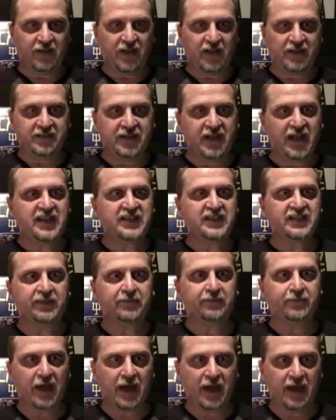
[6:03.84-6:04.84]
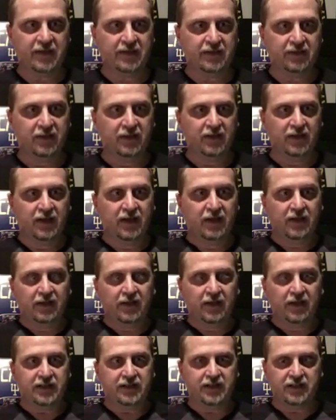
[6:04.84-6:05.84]
Fantastic Man.
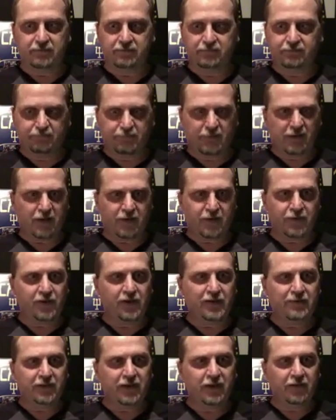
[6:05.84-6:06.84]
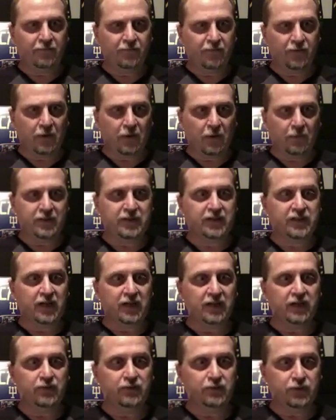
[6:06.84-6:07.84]
It's about a 30-minute film. It's
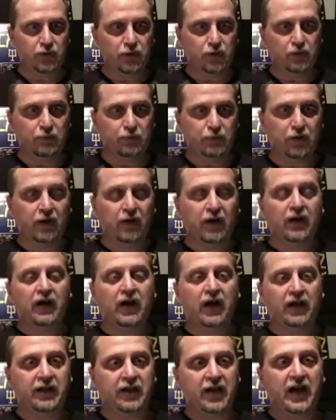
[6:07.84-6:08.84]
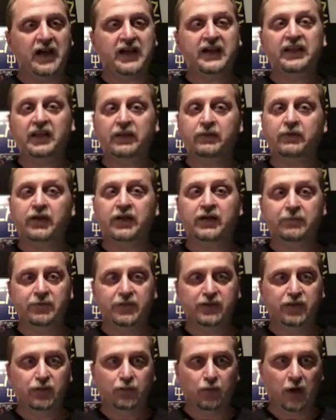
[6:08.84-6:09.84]
on YouTube. I highly
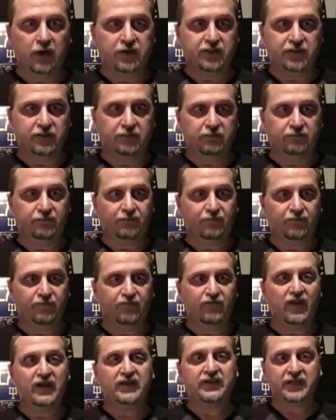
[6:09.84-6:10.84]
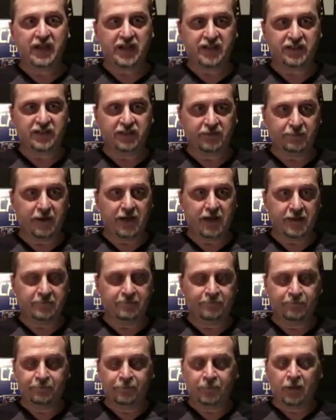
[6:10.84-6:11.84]
recommend you watch it. Fantastic Man.
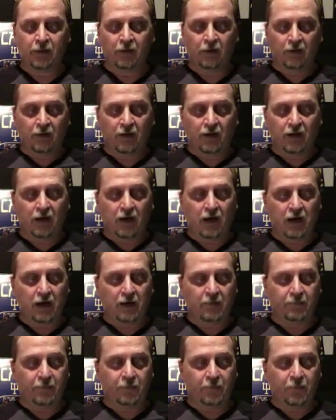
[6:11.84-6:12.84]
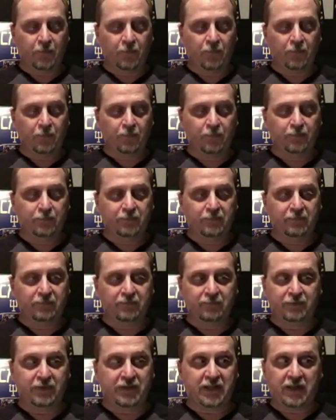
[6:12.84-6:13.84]

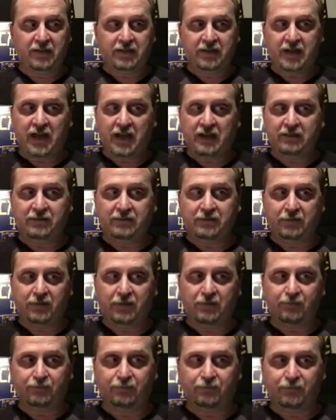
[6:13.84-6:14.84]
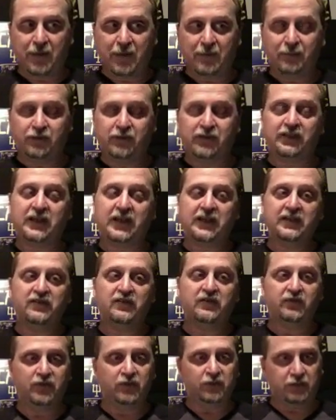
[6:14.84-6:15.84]
But they the people that they
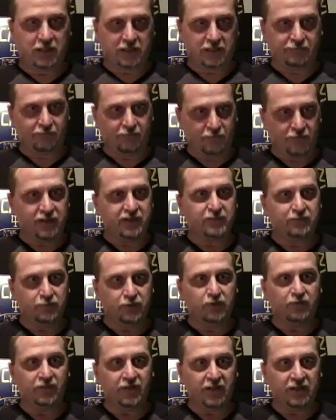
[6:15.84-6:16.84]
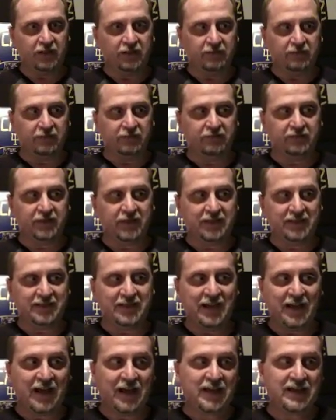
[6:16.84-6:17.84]
interviewed, like for this movie, they
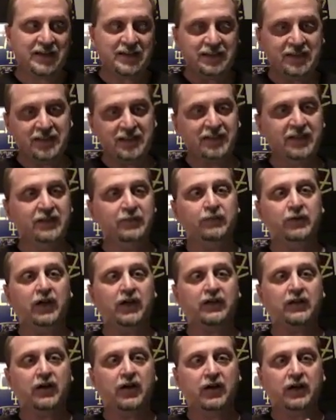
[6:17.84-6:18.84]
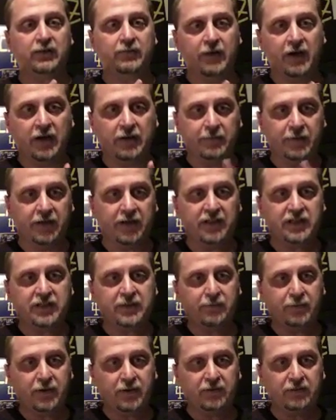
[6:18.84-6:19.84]
kind of didn't want to talk about him. I guess
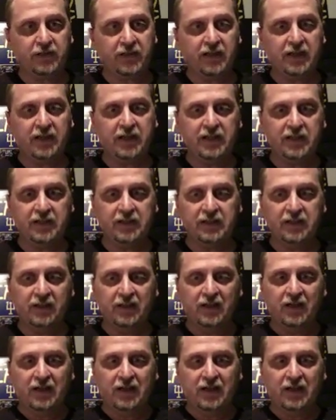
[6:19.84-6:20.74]
apparently